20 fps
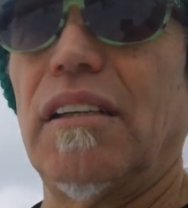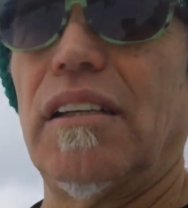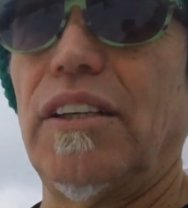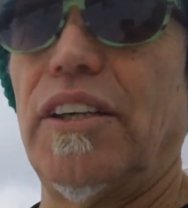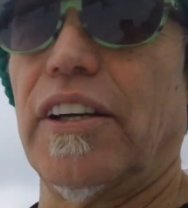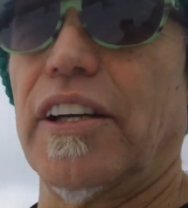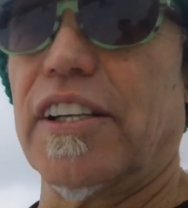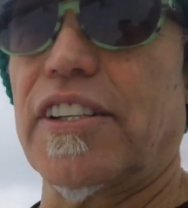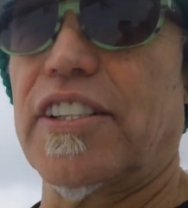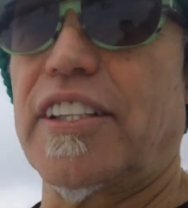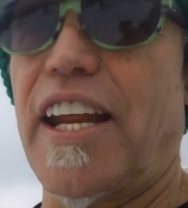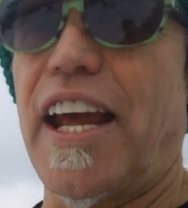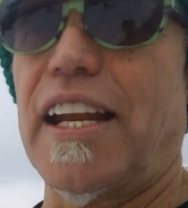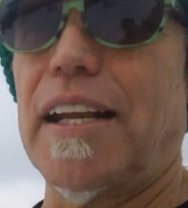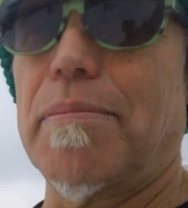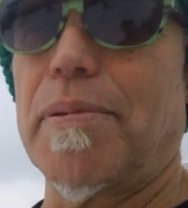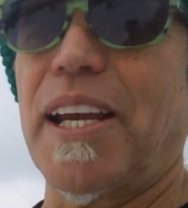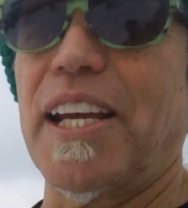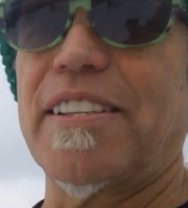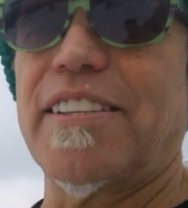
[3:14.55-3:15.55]
You're going to stand
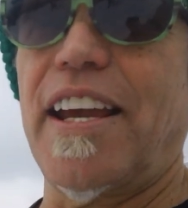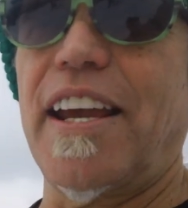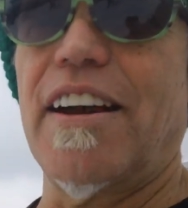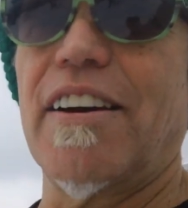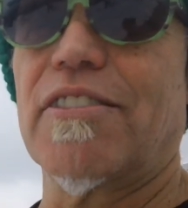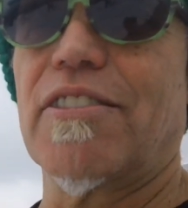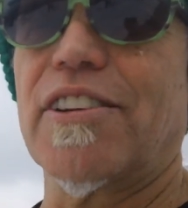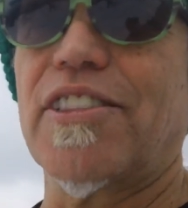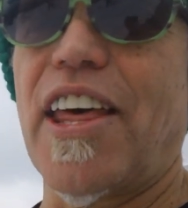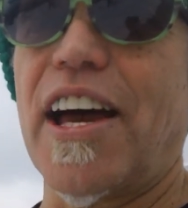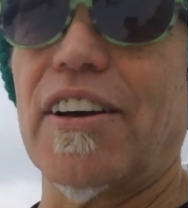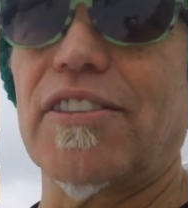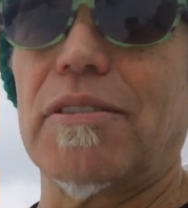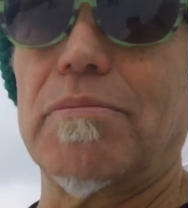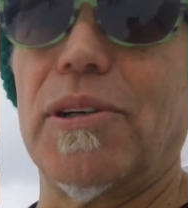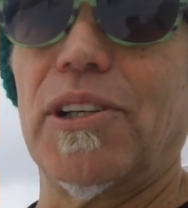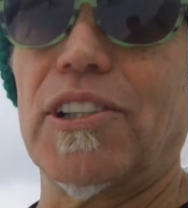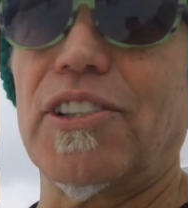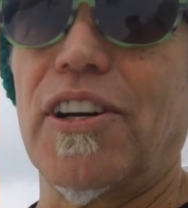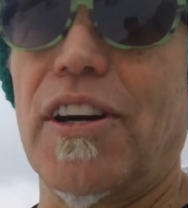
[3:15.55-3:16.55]
up against eight hundred thousand
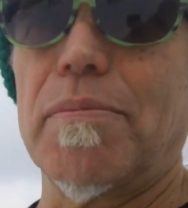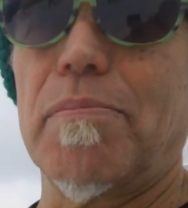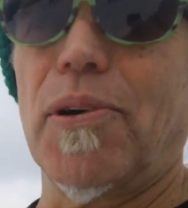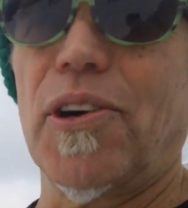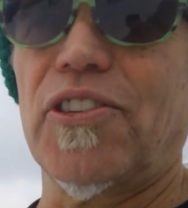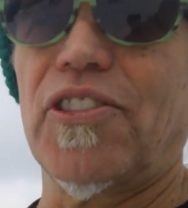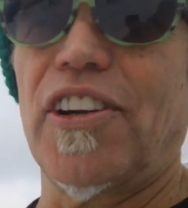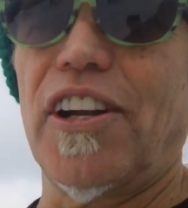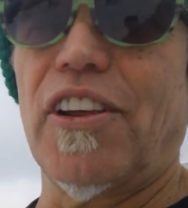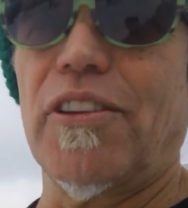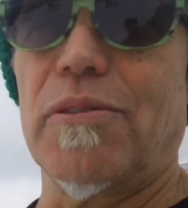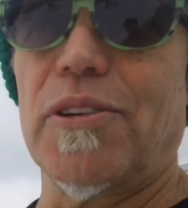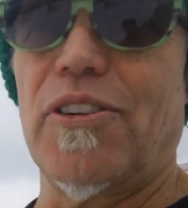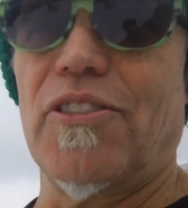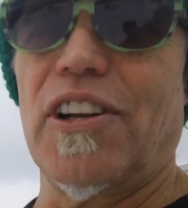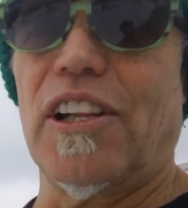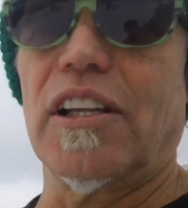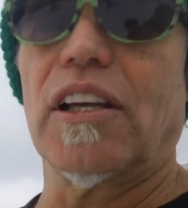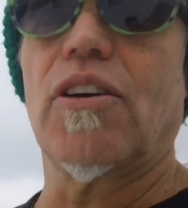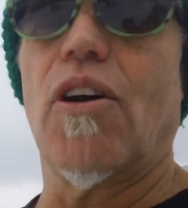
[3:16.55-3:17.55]
military personnel, that, you
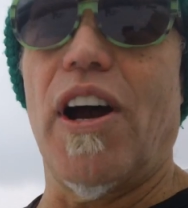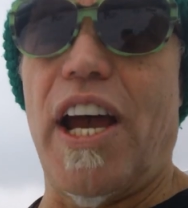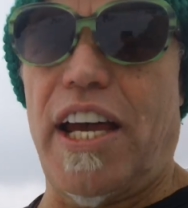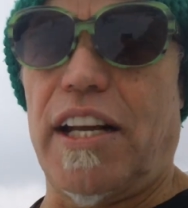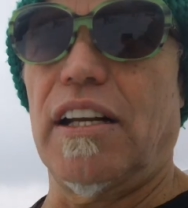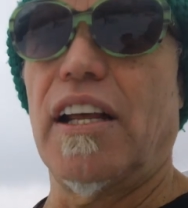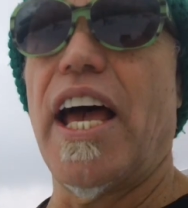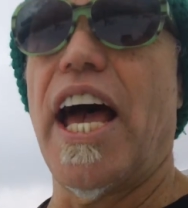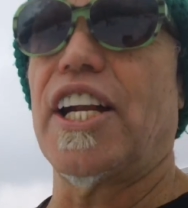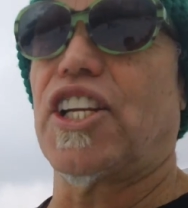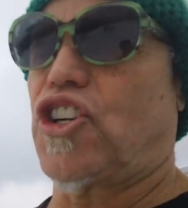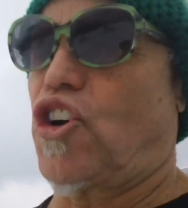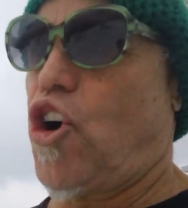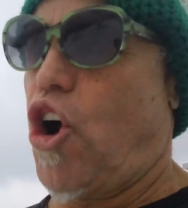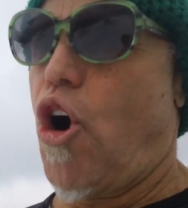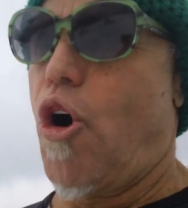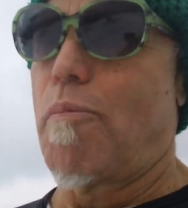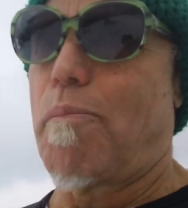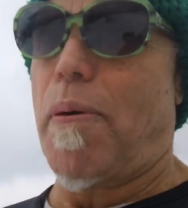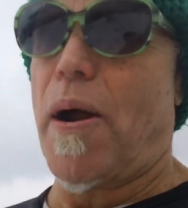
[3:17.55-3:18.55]
know, go ahead, at your
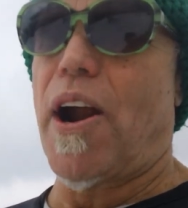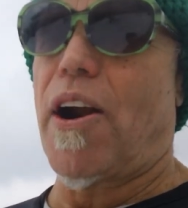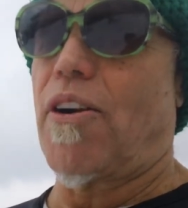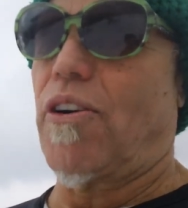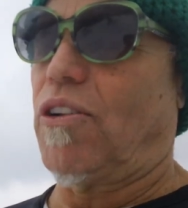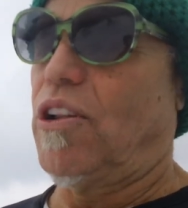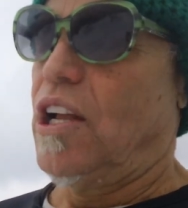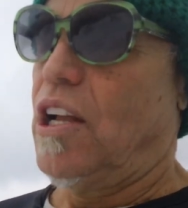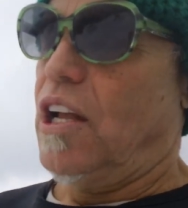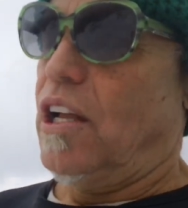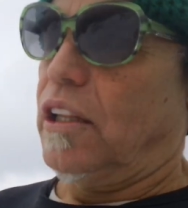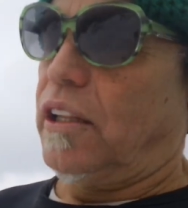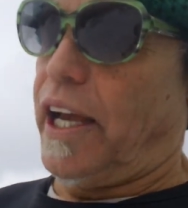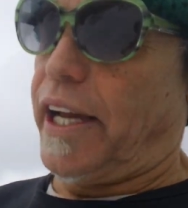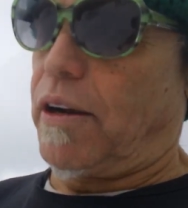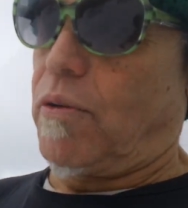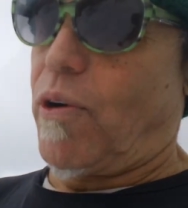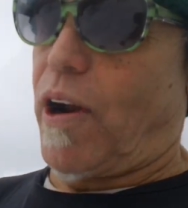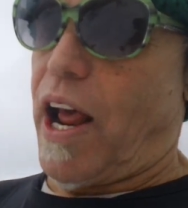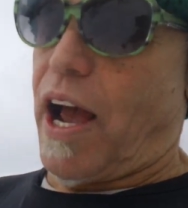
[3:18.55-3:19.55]
own peril.
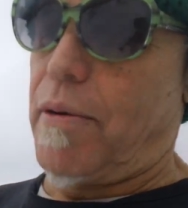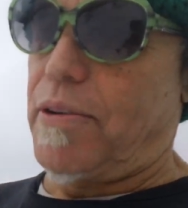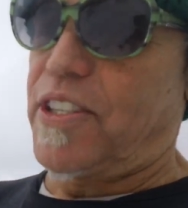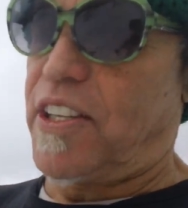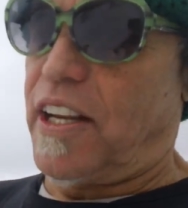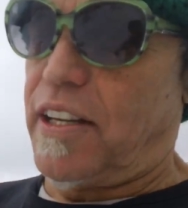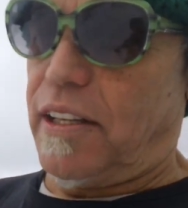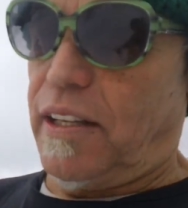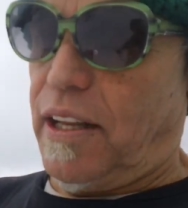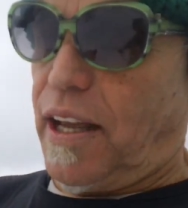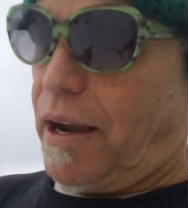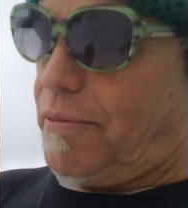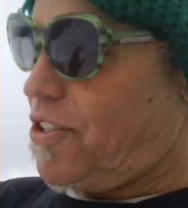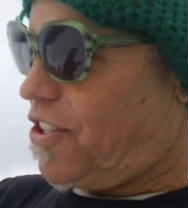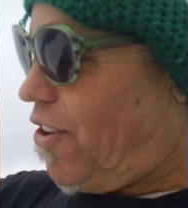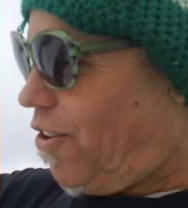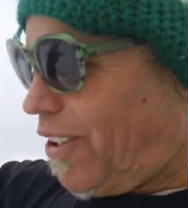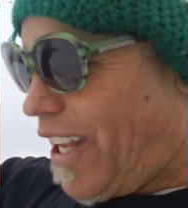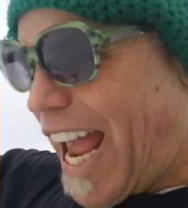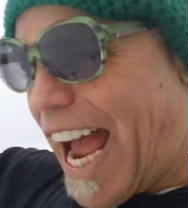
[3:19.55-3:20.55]
Like when I was at, I was
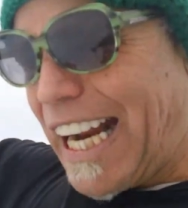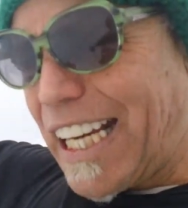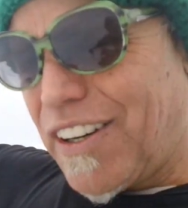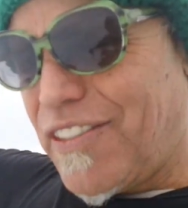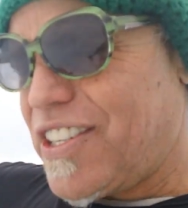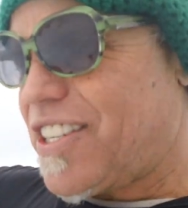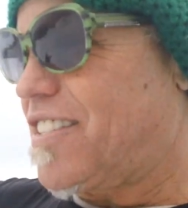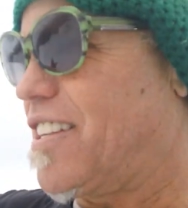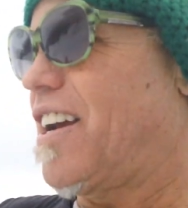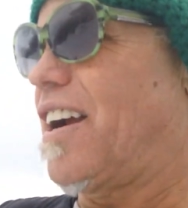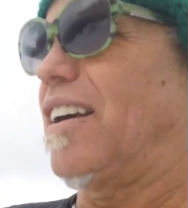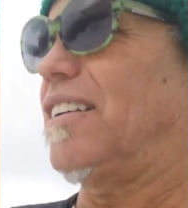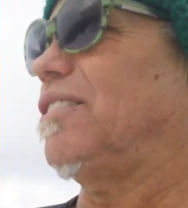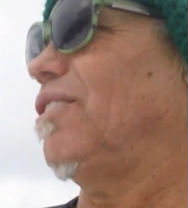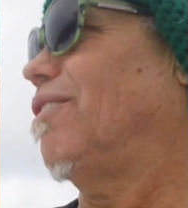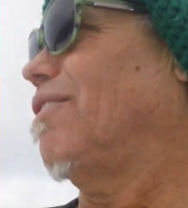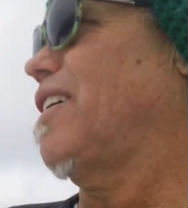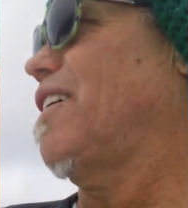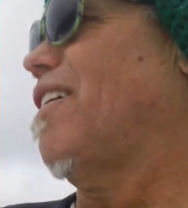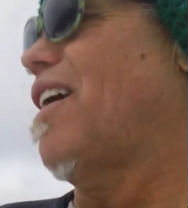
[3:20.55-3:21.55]
the only activist there.
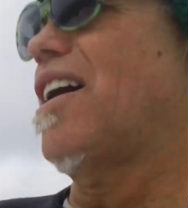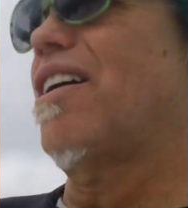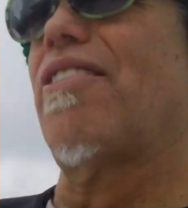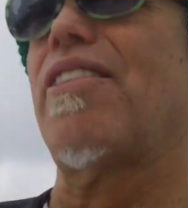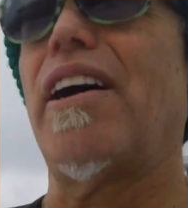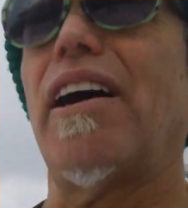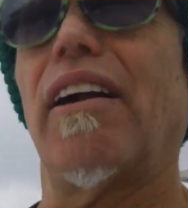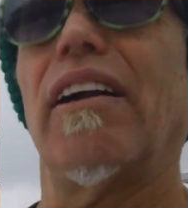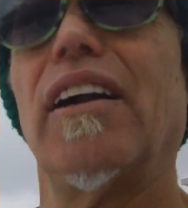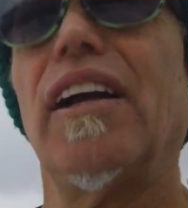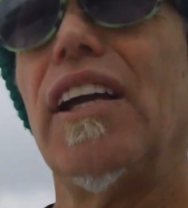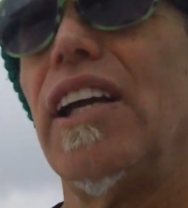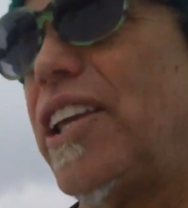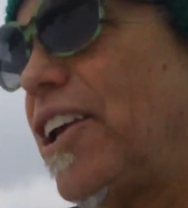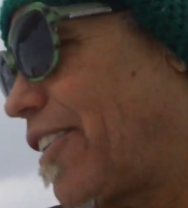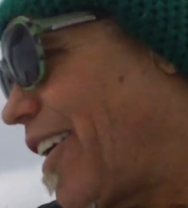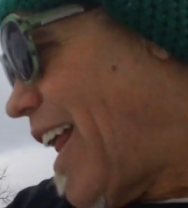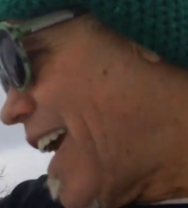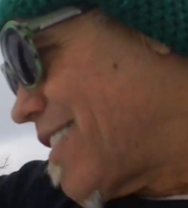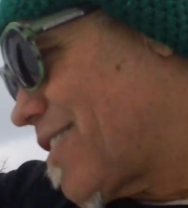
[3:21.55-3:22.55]
Lori and I are there.
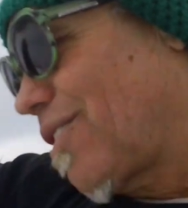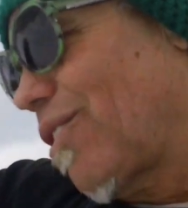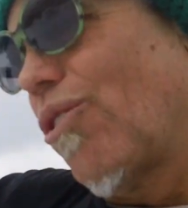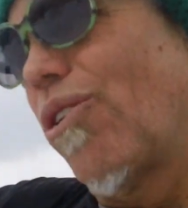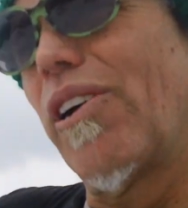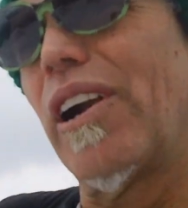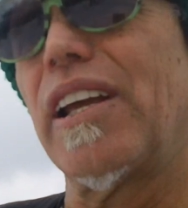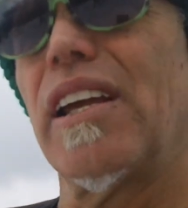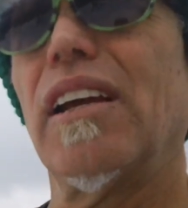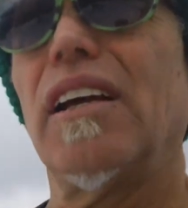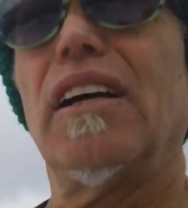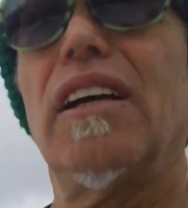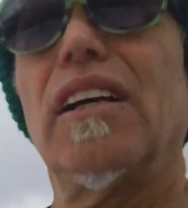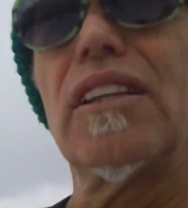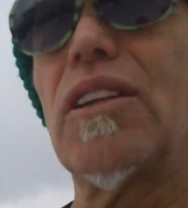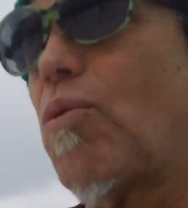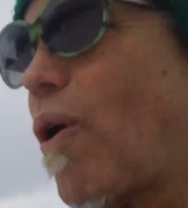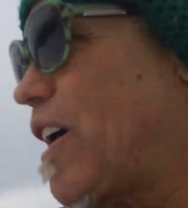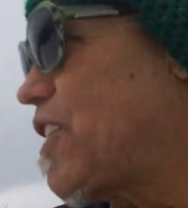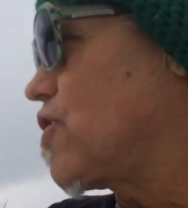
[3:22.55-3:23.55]
You can ask Lori.
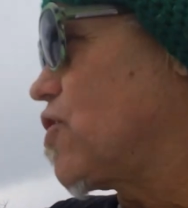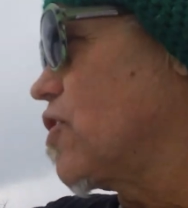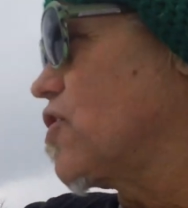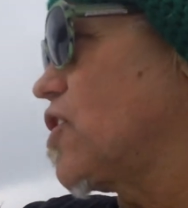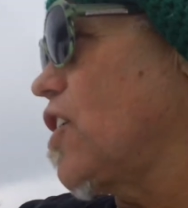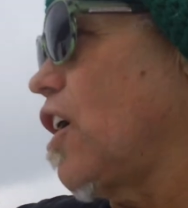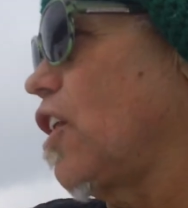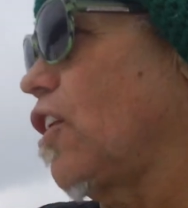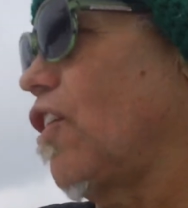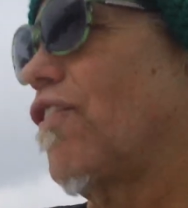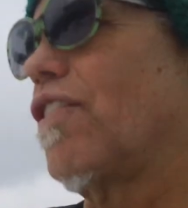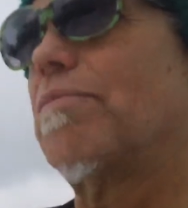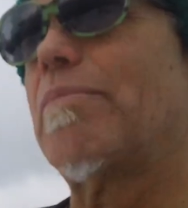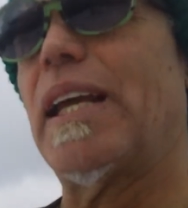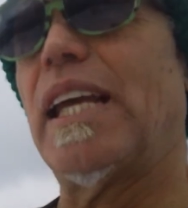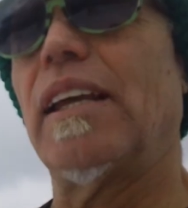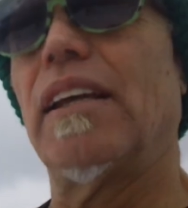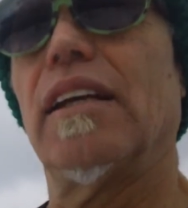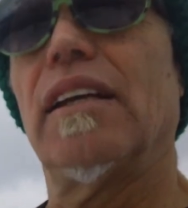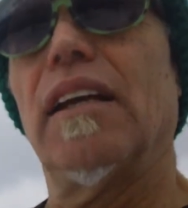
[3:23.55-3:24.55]
The white shirt's all over me.